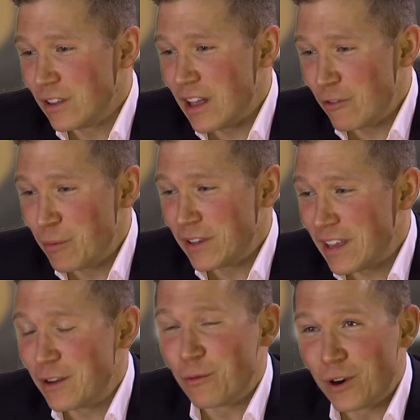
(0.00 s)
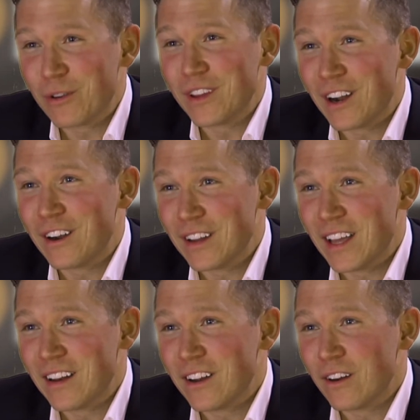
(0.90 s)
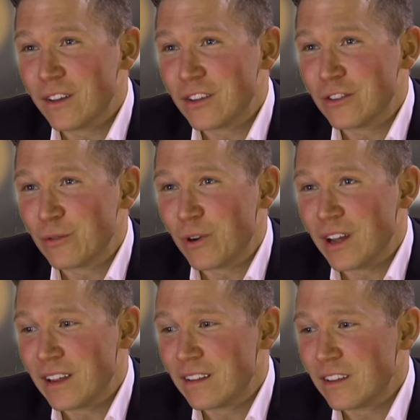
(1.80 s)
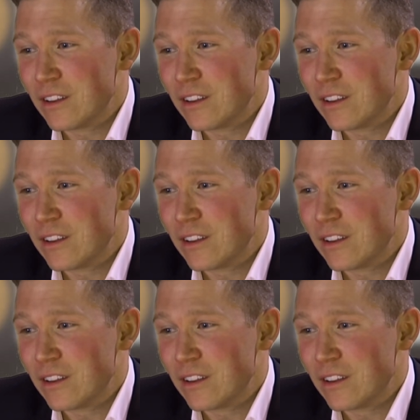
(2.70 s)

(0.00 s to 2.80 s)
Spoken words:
Everybody's had to work really hard to get here, and this is why